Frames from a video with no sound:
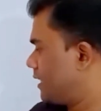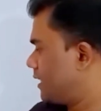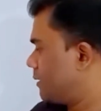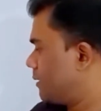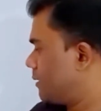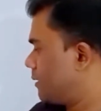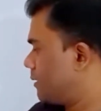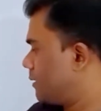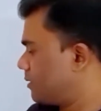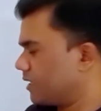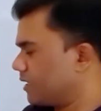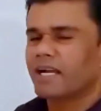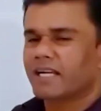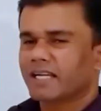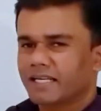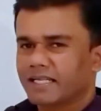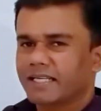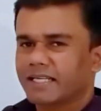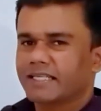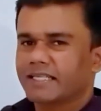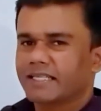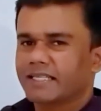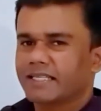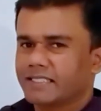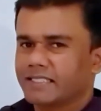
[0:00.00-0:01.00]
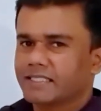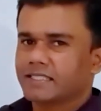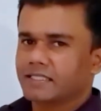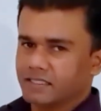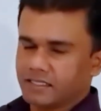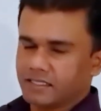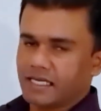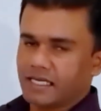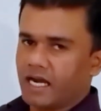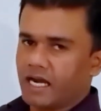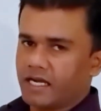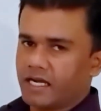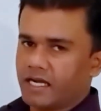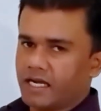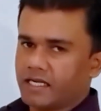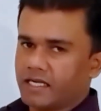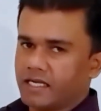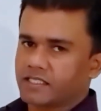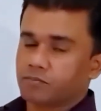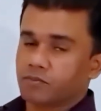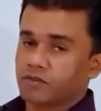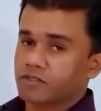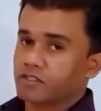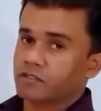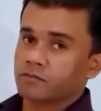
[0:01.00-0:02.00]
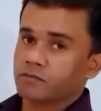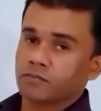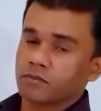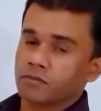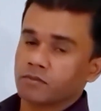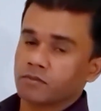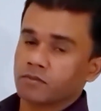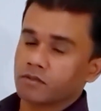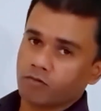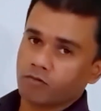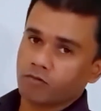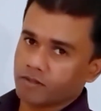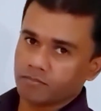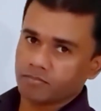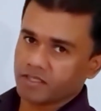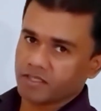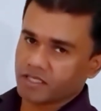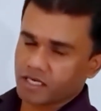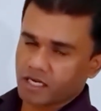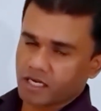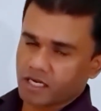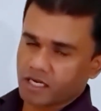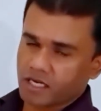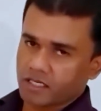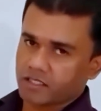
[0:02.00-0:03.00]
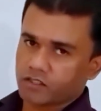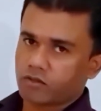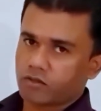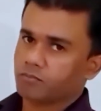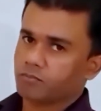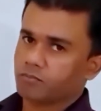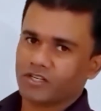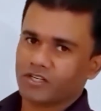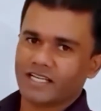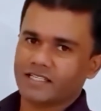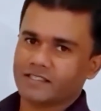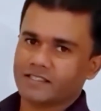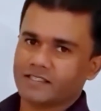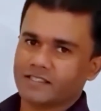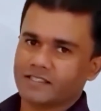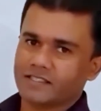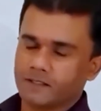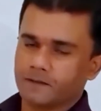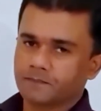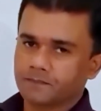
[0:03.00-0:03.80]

permanganate is the ion responsible for purple color, not potassium.